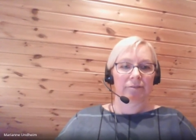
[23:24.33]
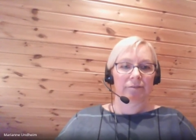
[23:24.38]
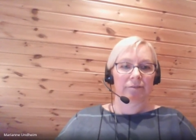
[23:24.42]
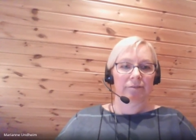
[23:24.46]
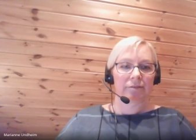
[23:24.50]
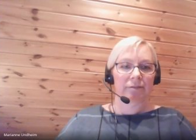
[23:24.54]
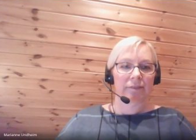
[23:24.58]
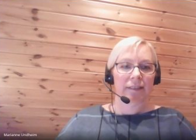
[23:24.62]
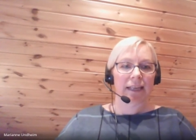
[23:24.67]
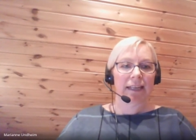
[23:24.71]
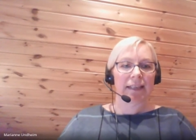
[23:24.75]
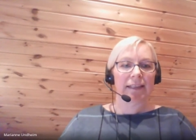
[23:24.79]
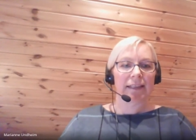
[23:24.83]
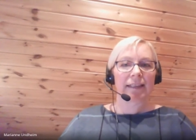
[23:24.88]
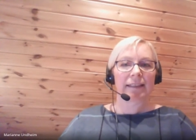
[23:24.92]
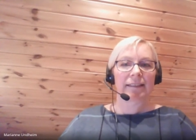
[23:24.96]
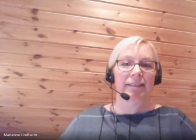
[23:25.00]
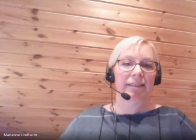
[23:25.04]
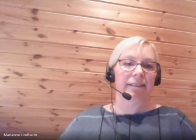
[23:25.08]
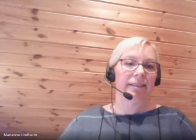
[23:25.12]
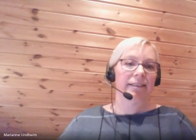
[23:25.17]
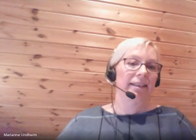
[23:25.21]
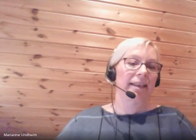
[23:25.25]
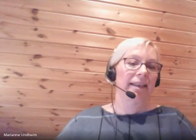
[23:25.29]
And it
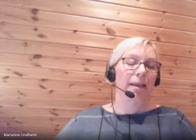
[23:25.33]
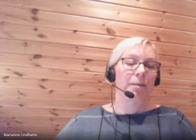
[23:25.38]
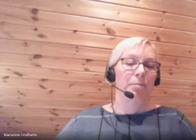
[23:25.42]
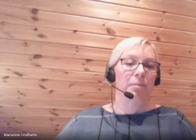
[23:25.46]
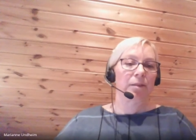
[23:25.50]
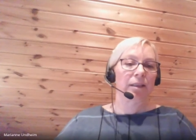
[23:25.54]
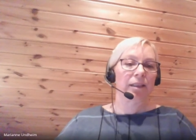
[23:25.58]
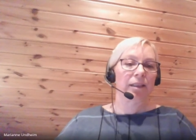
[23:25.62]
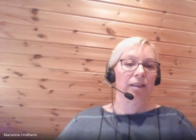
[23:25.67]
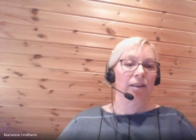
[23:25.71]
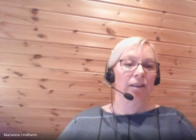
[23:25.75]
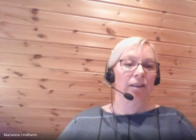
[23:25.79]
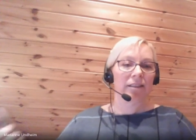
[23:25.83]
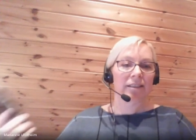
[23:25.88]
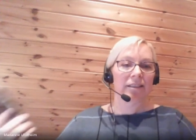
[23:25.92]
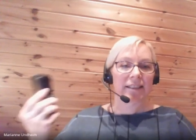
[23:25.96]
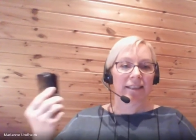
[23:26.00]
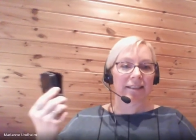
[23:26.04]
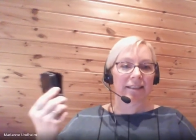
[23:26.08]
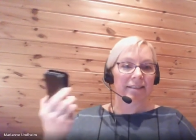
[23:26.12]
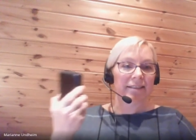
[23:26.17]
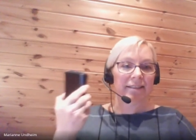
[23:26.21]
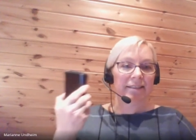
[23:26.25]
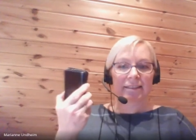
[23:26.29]
can be done
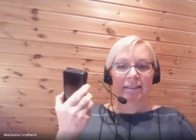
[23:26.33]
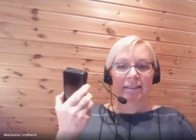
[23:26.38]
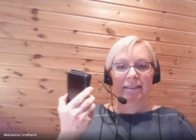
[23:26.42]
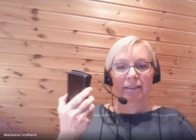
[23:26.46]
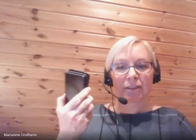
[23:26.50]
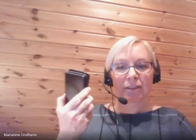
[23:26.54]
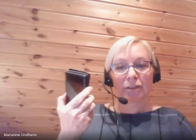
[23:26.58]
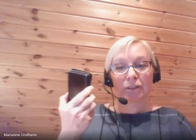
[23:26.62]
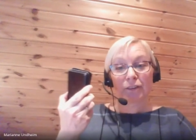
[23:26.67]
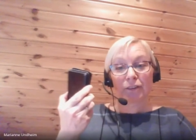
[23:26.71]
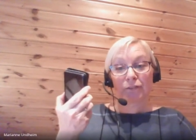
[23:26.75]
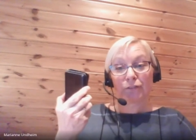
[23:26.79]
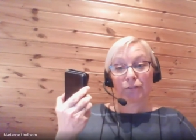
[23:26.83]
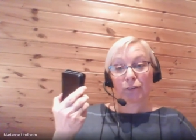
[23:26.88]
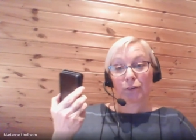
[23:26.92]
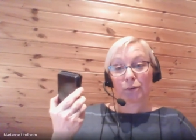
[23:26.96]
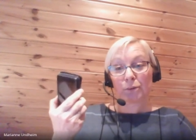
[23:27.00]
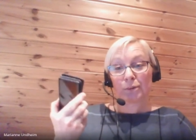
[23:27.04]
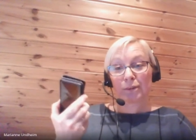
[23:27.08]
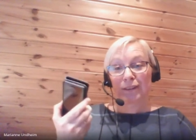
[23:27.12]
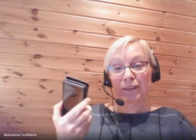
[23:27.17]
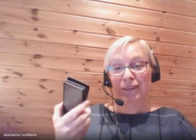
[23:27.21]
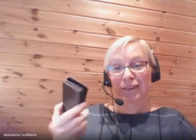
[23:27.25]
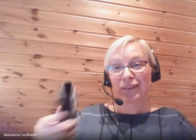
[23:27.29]
just on the
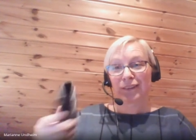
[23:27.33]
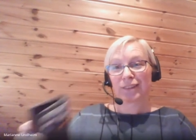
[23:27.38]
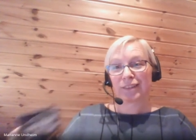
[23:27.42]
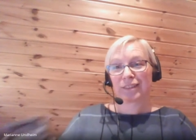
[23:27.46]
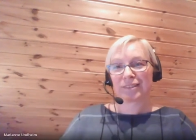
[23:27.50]
phones.